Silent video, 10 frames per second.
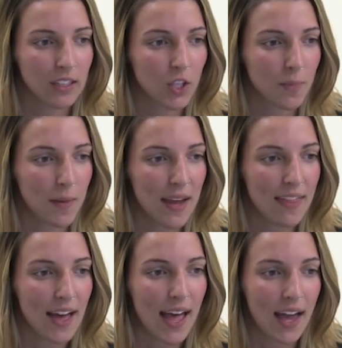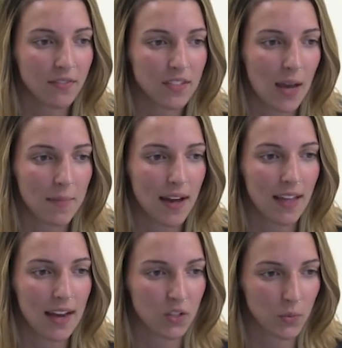You may pay that ahead of time
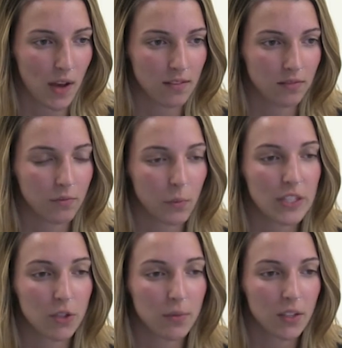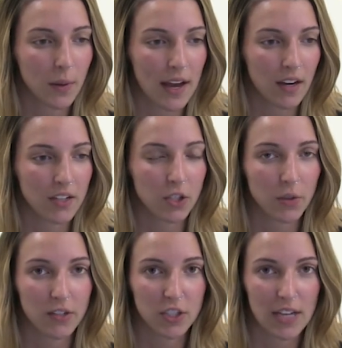online as well. We do require a
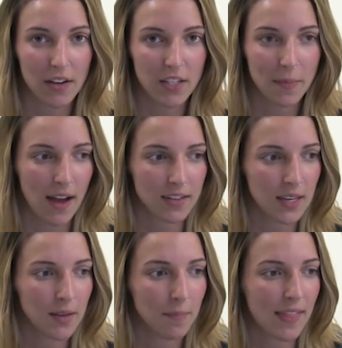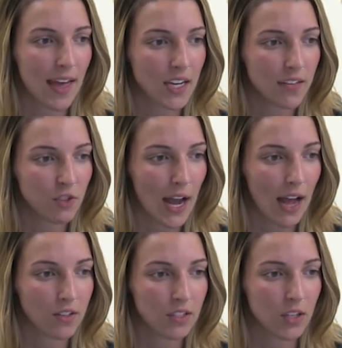$200 deposit by the end of
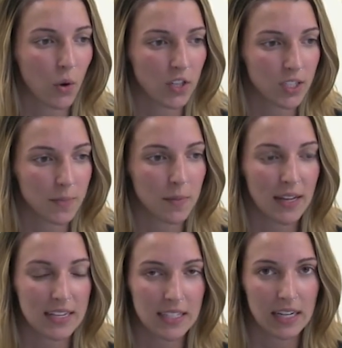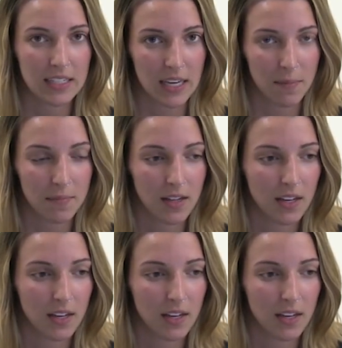tryouts in order to be placed on a team.